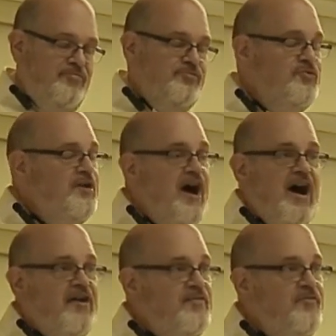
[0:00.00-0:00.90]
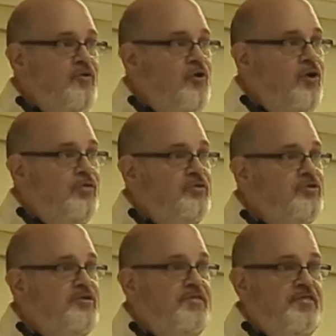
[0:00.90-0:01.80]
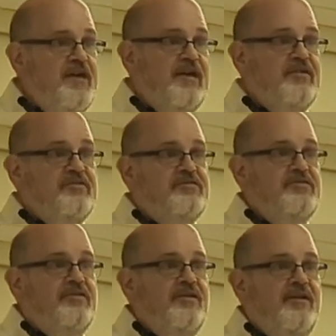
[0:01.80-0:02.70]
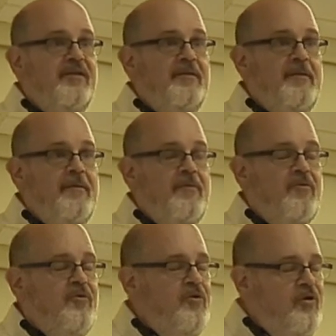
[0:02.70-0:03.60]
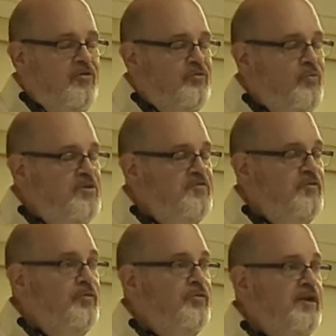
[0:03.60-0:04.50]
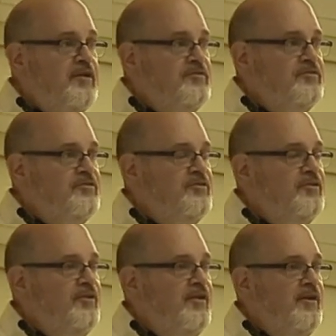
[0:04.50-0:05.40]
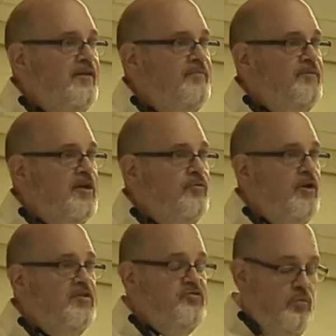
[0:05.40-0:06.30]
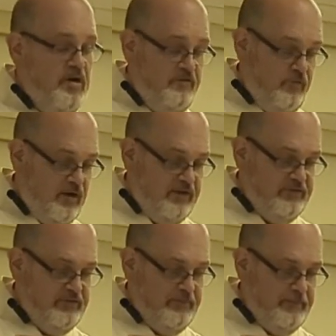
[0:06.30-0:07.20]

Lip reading: through God of all the good things, all the wonderful things that Christ won for us.